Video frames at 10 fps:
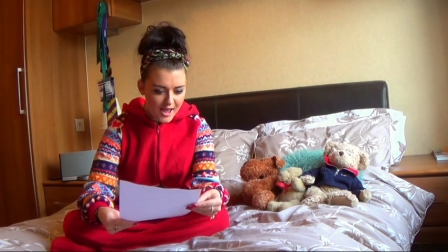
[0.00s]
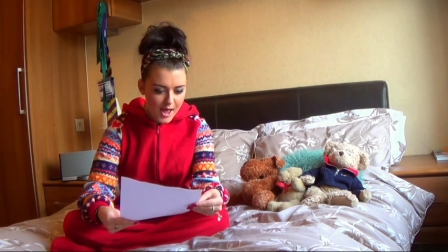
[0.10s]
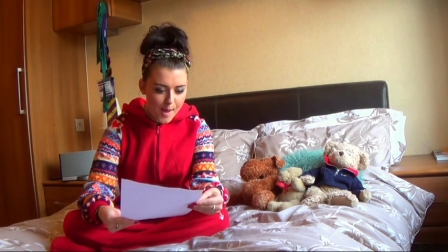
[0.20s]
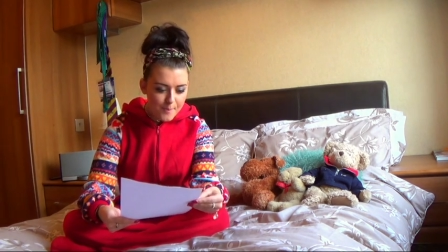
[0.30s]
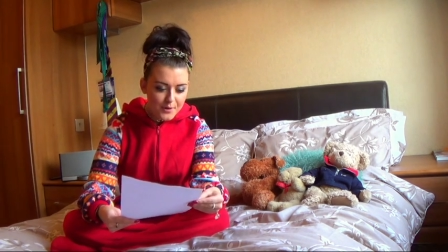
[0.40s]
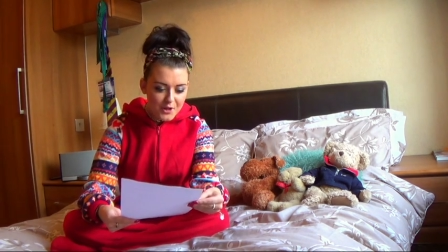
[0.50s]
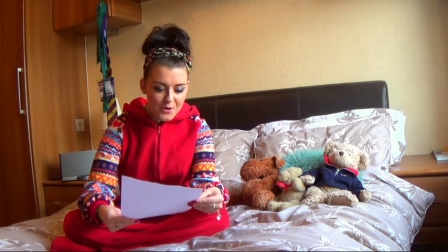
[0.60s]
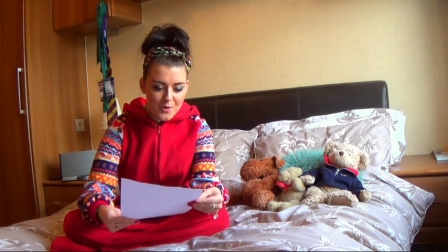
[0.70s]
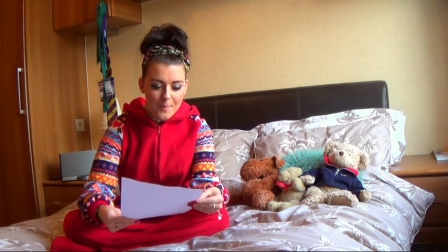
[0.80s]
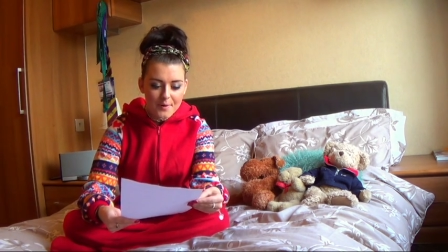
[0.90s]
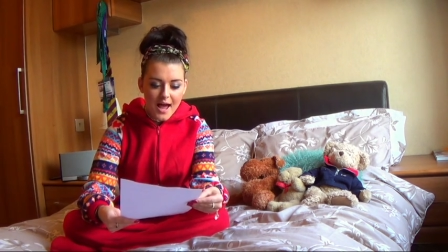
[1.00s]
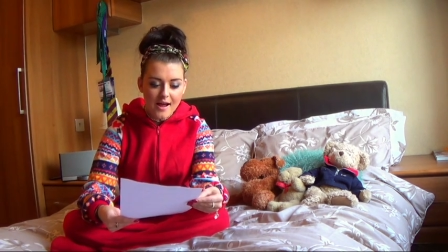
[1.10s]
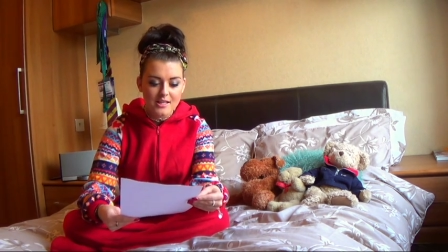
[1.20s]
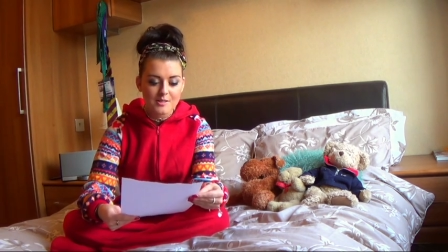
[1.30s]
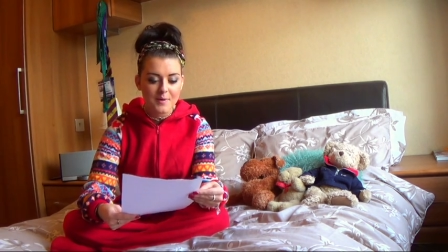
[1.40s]
Uh, blue
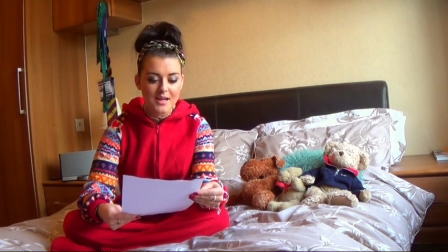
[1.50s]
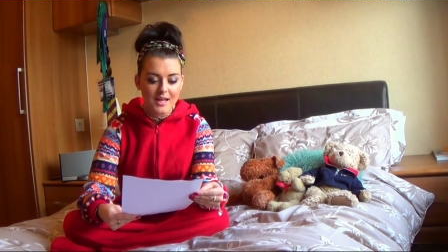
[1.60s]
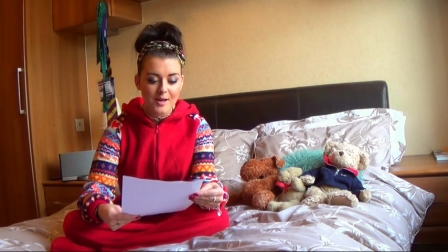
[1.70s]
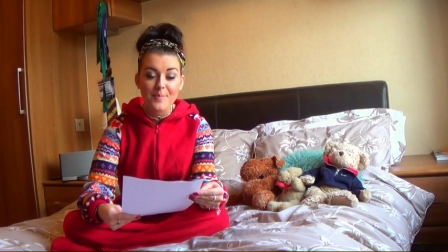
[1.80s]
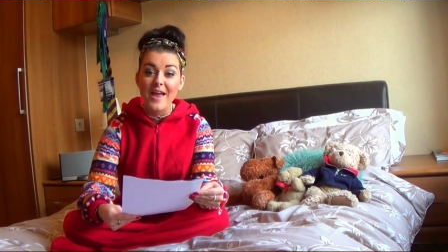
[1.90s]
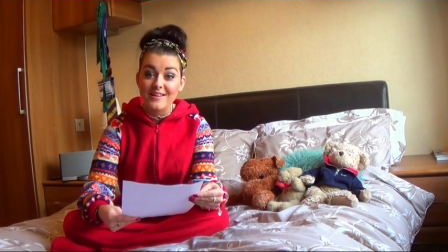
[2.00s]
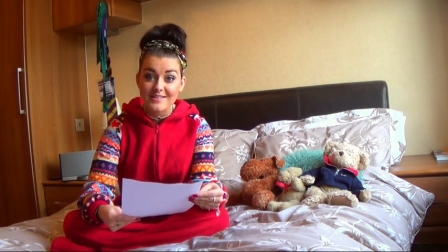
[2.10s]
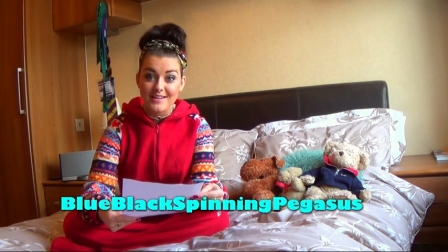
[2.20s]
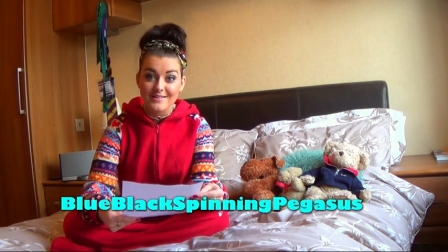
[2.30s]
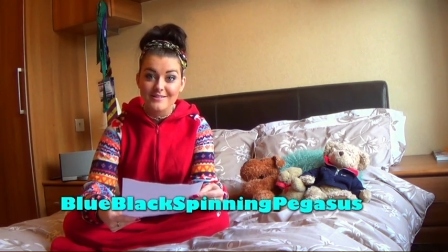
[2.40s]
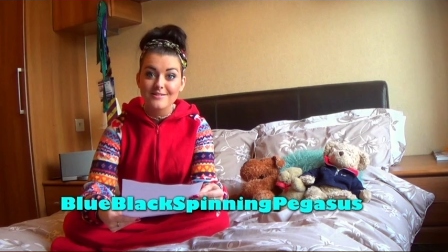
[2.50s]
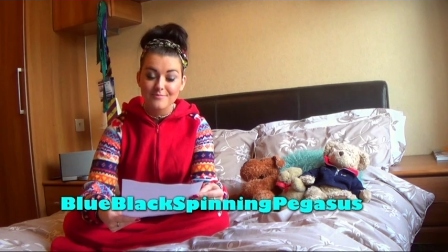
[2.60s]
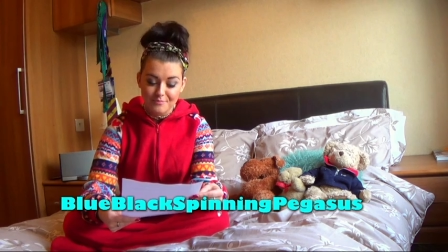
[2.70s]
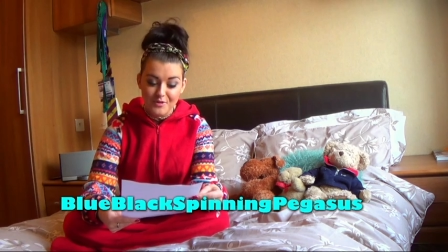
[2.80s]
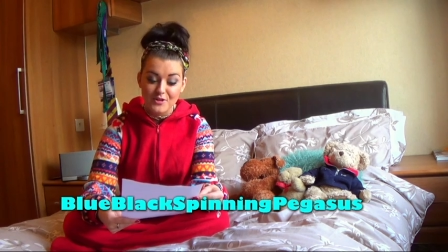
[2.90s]
black spinning Pegasus,
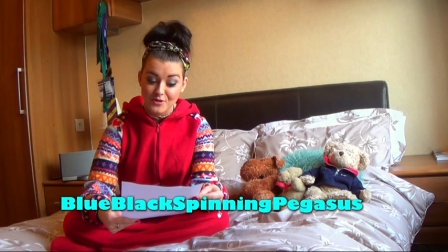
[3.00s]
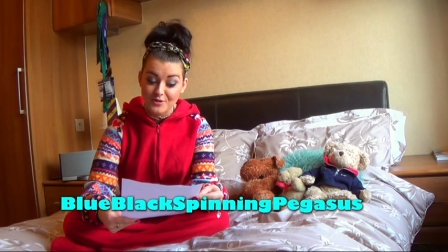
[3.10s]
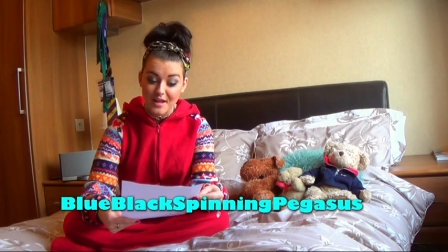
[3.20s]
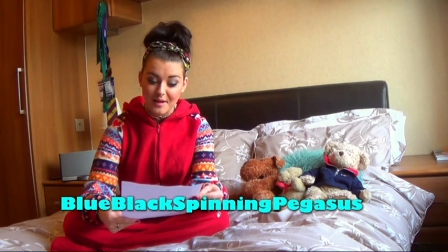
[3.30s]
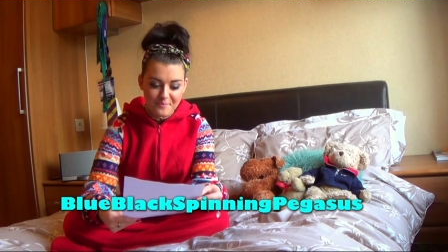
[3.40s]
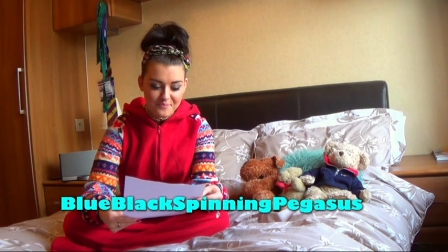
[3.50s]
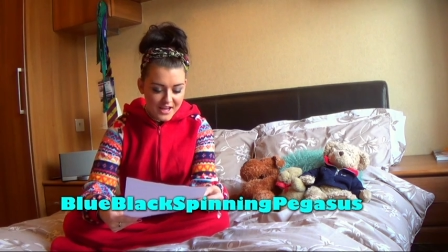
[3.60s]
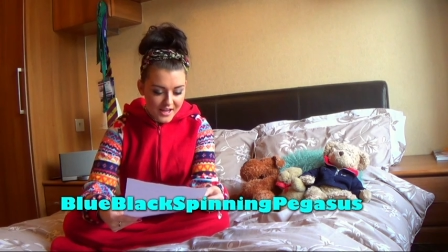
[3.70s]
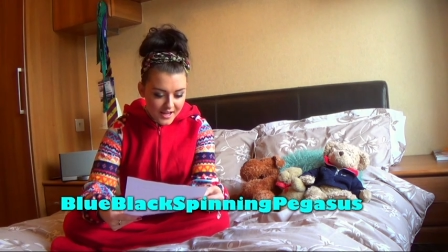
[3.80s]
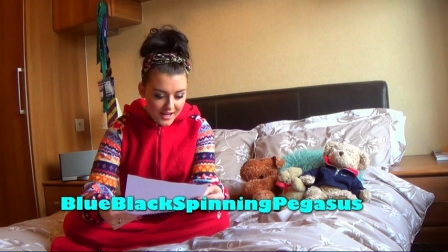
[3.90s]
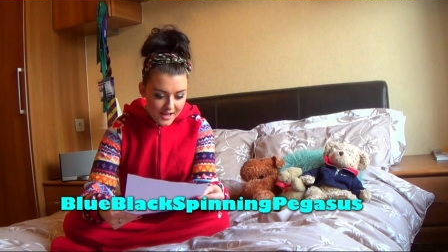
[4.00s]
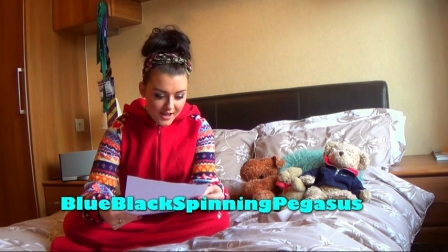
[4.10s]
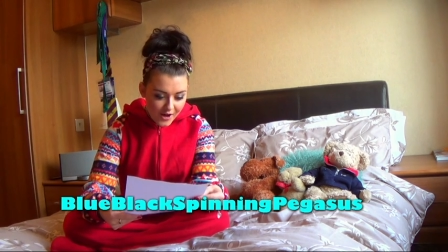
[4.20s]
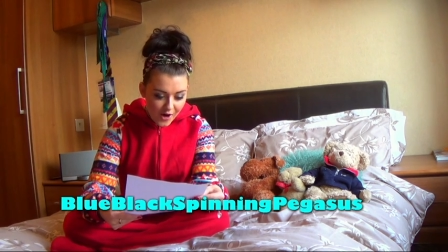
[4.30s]
a good name.